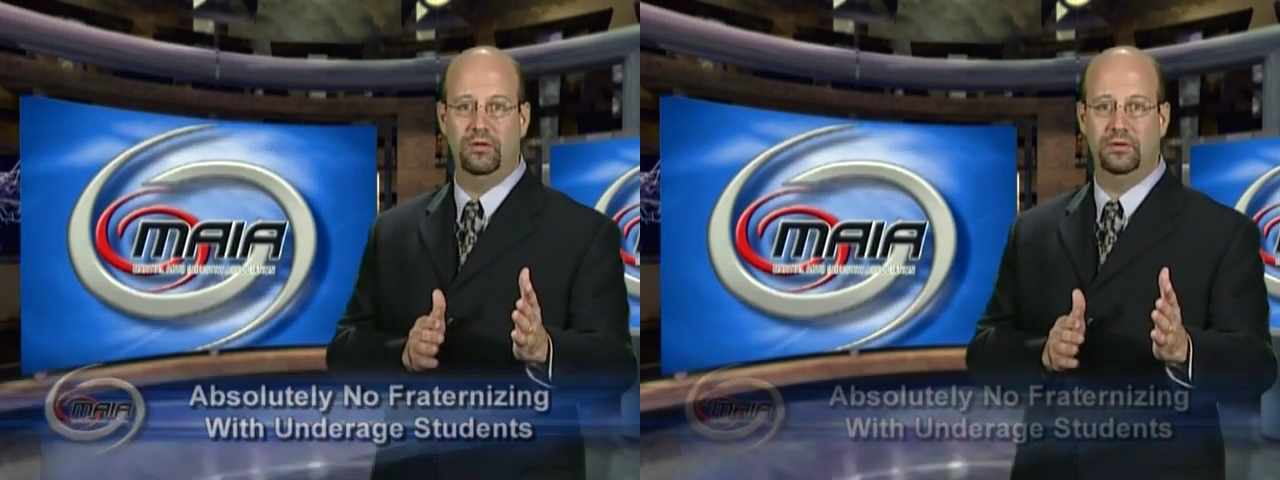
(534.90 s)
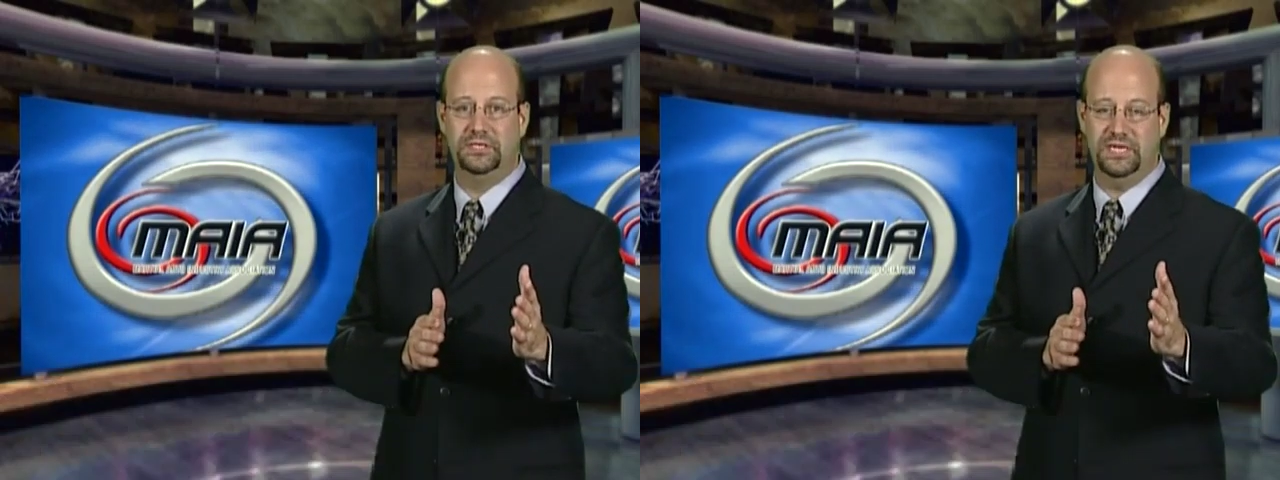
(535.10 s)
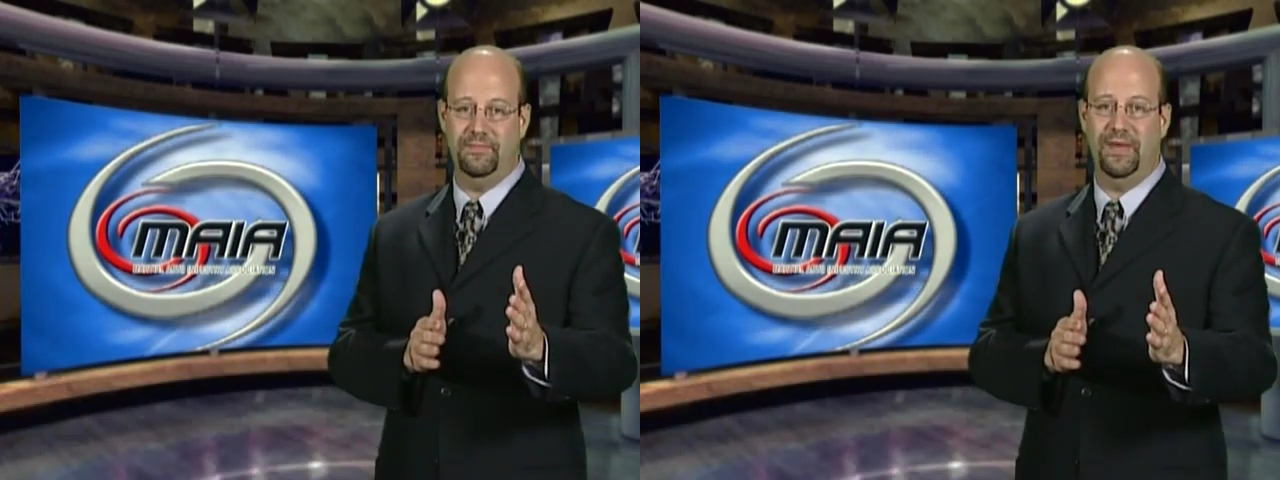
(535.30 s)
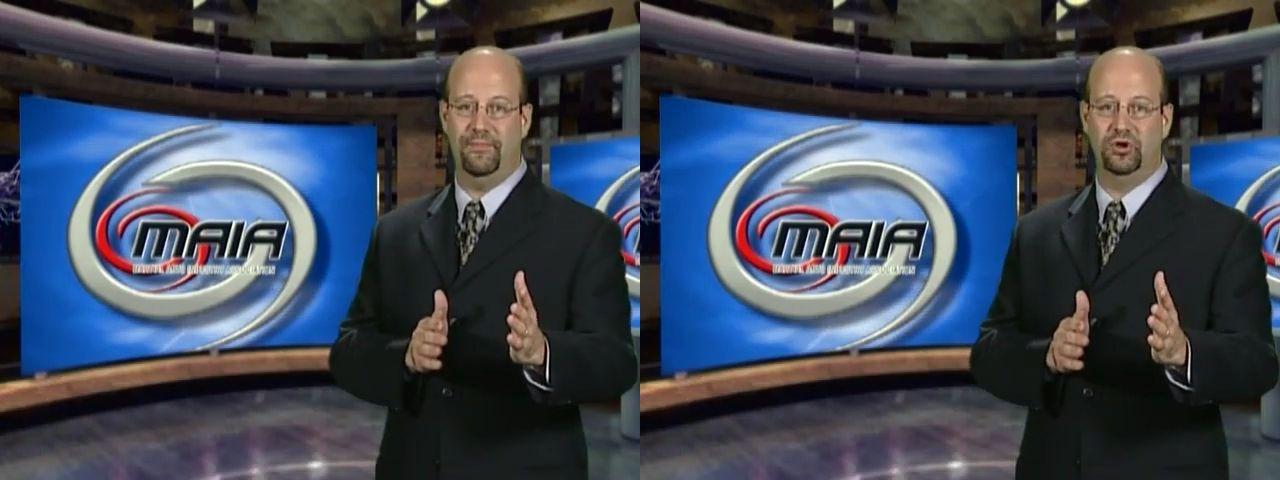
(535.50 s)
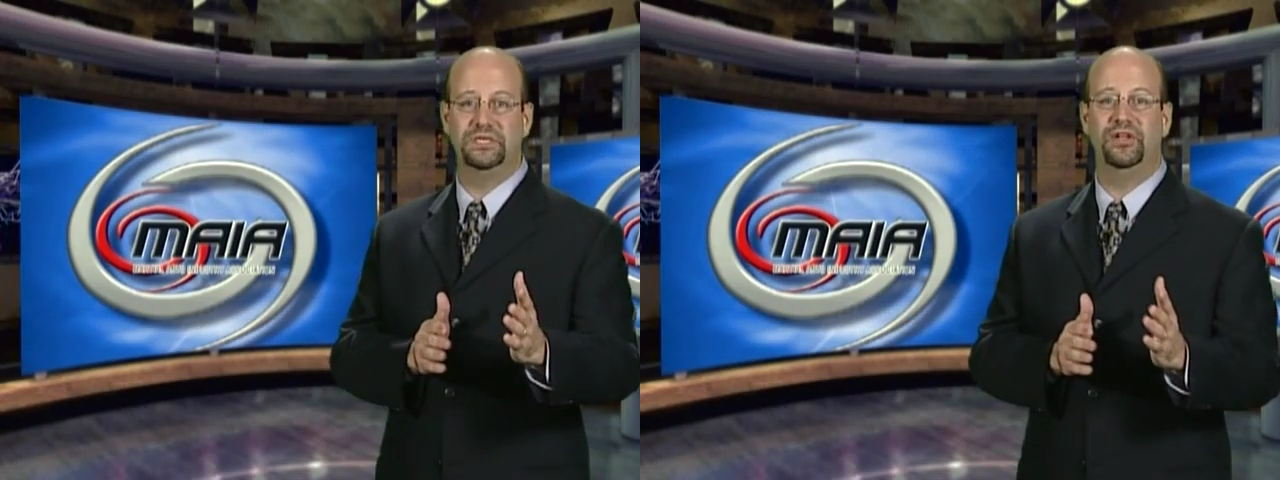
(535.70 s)
team
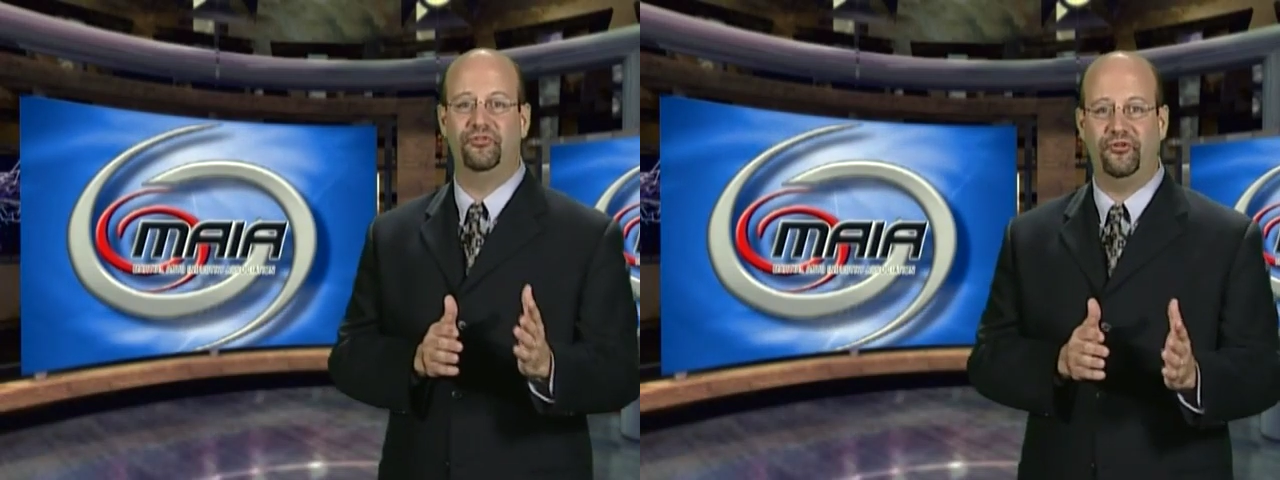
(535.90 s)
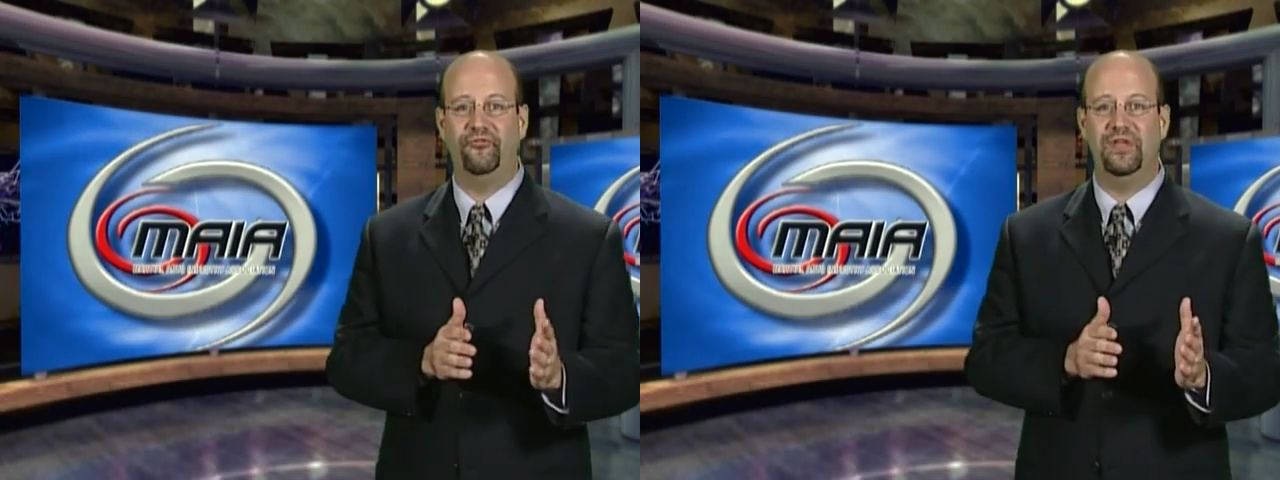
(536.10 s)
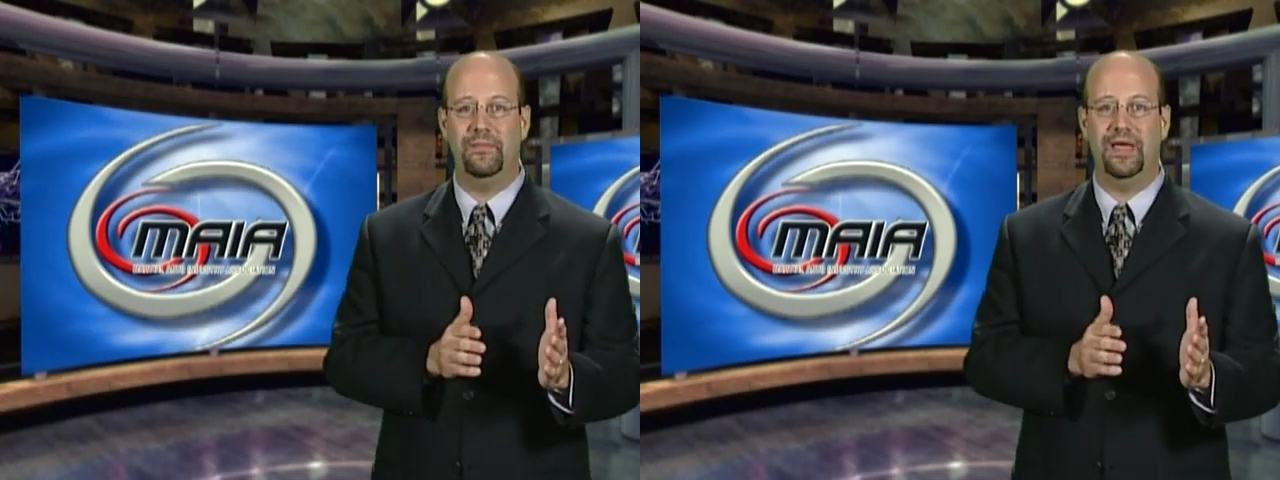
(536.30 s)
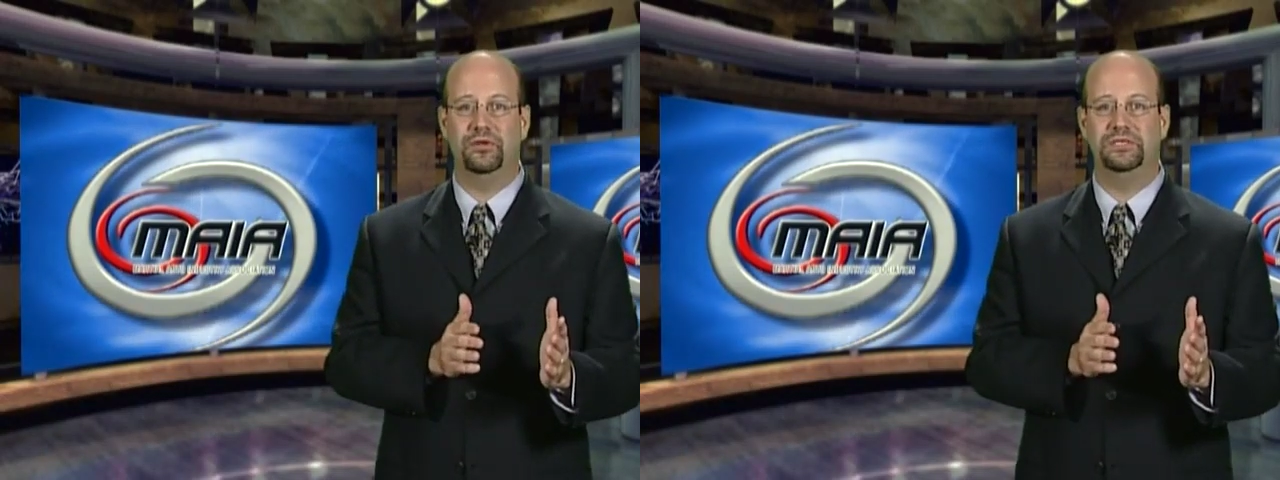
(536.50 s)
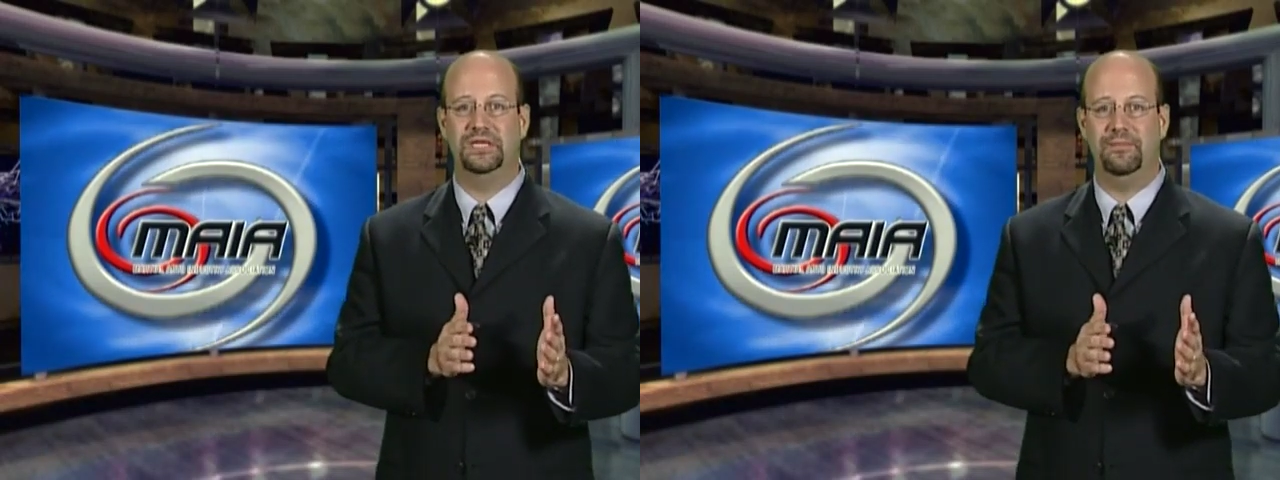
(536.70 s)
members, it's for female
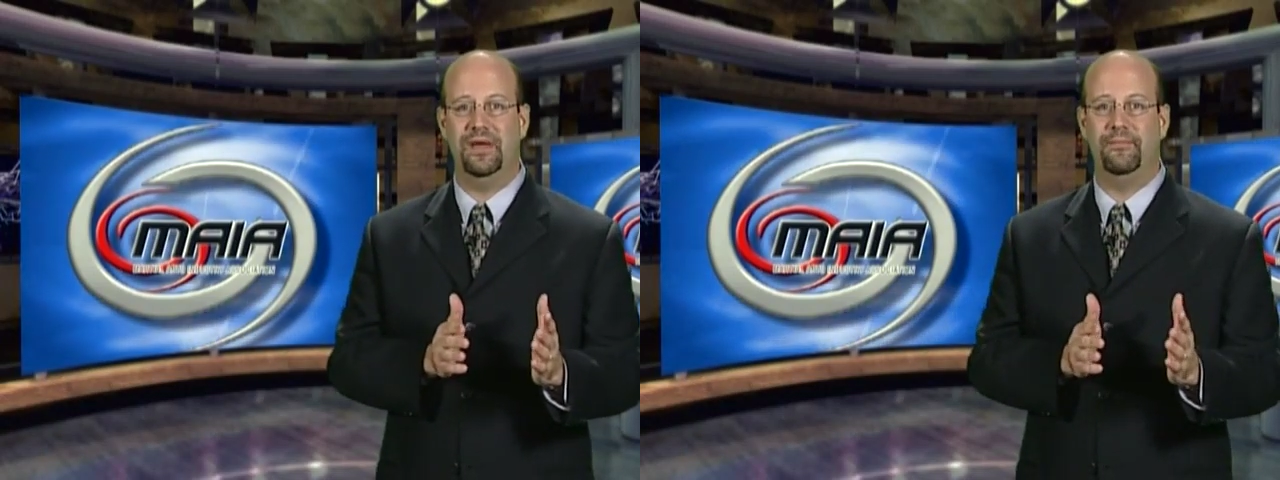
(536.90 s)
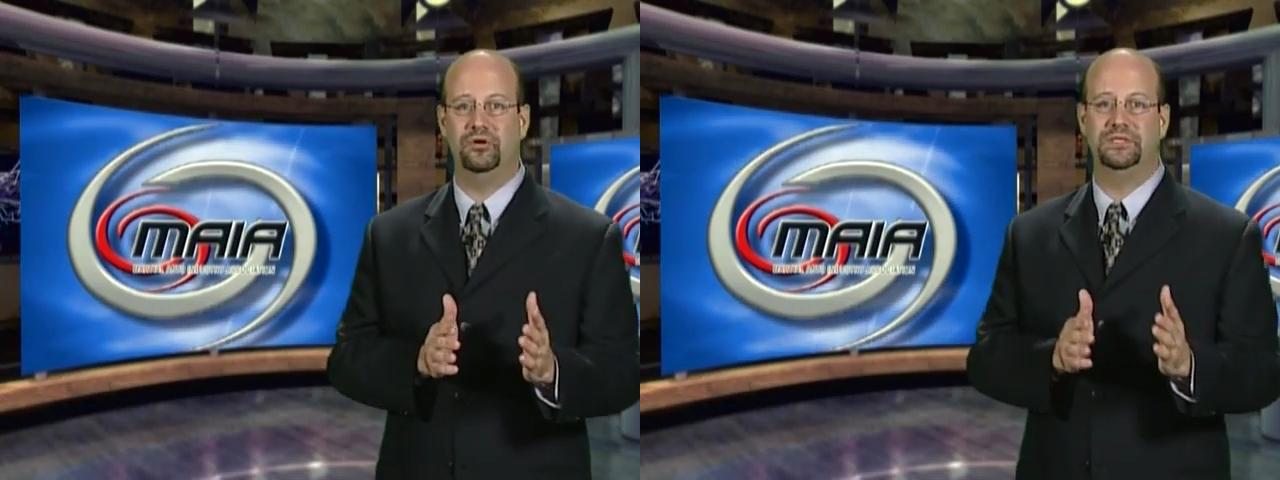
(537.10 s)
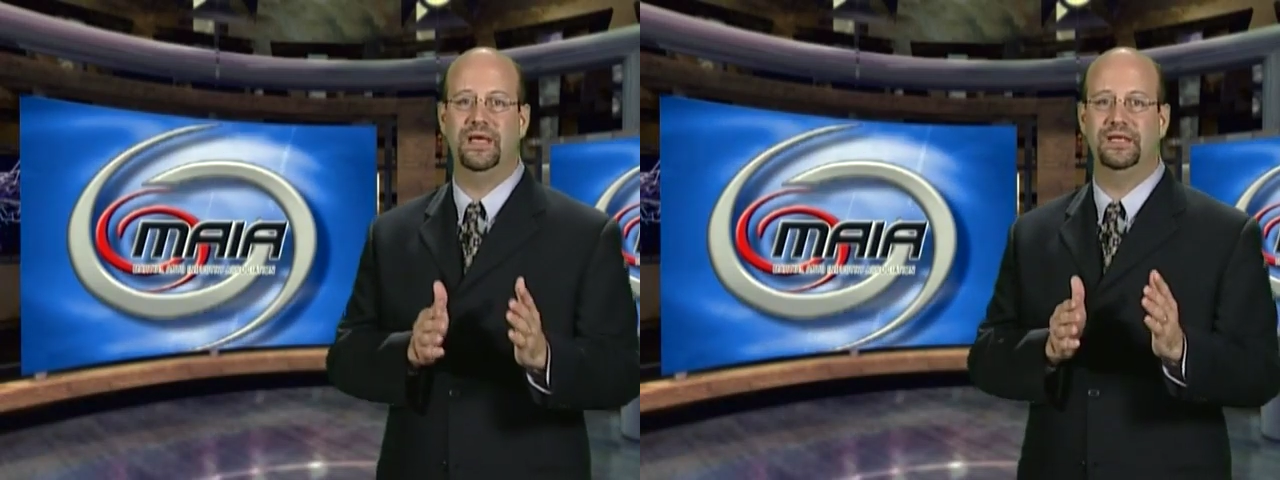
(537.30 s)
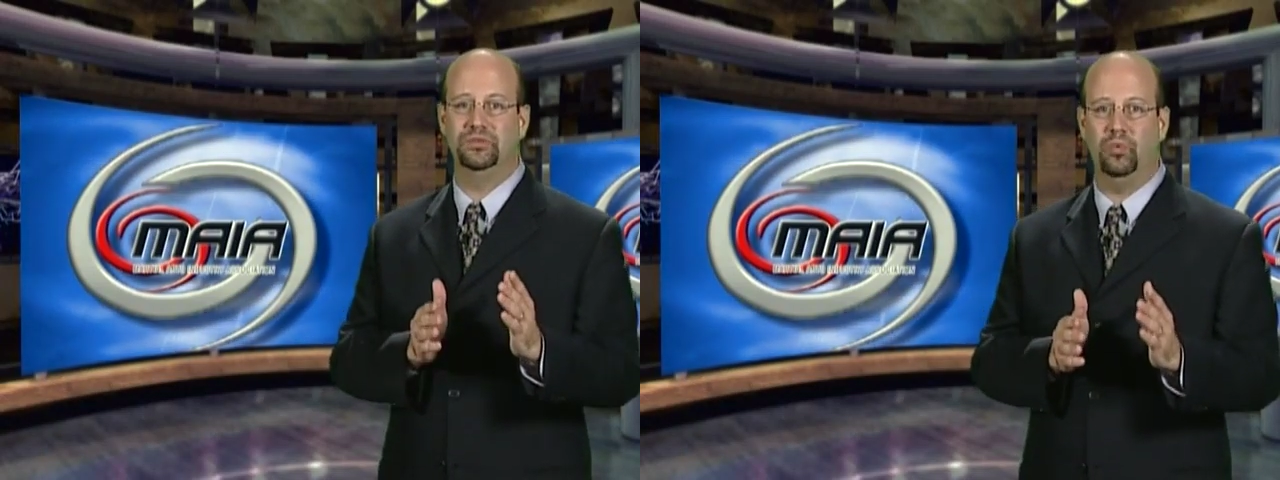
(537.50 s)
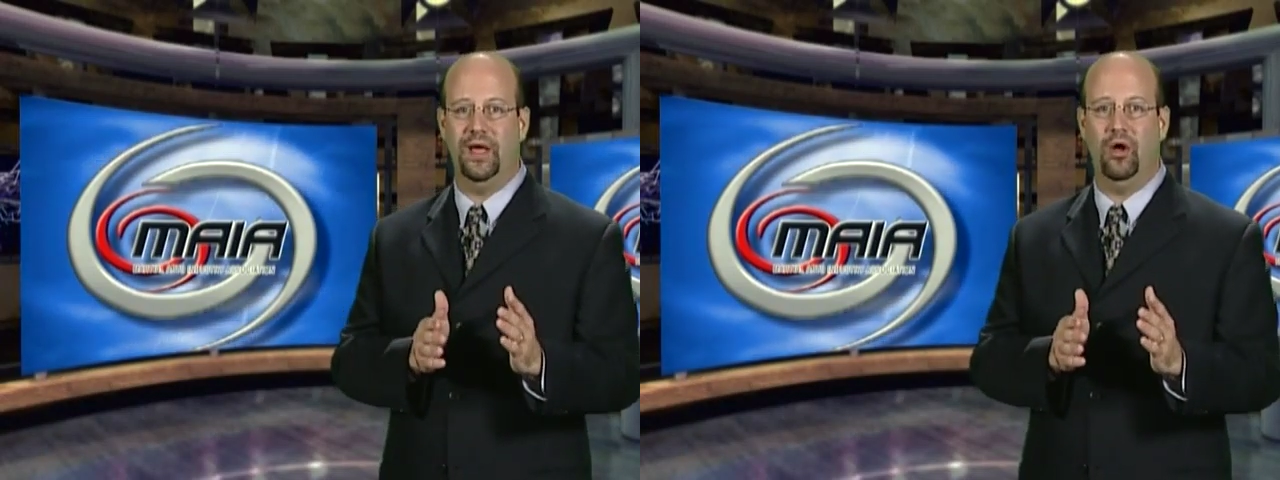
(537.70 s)
team members as
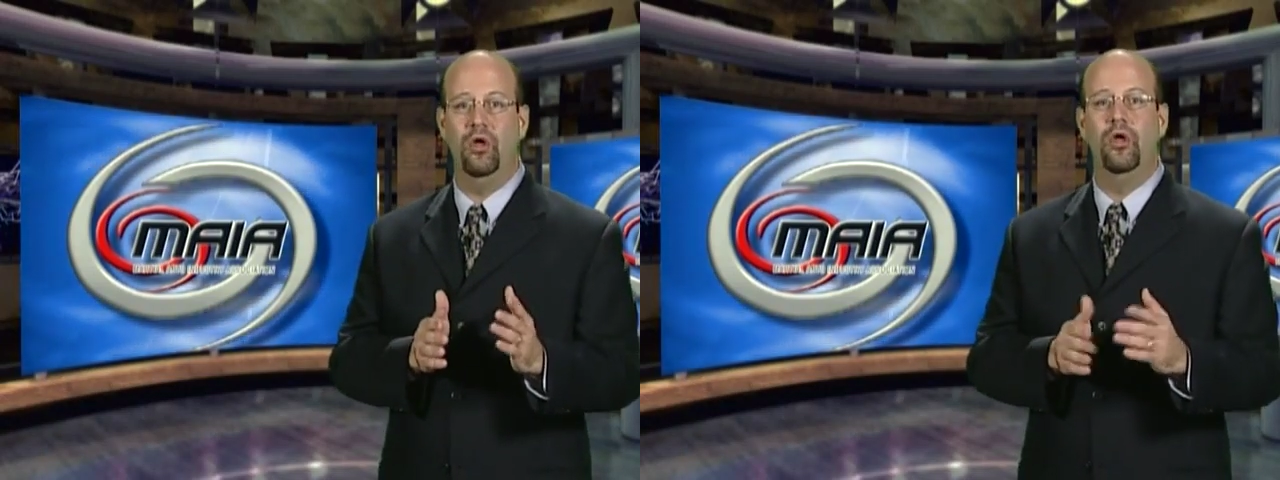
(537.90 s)
well.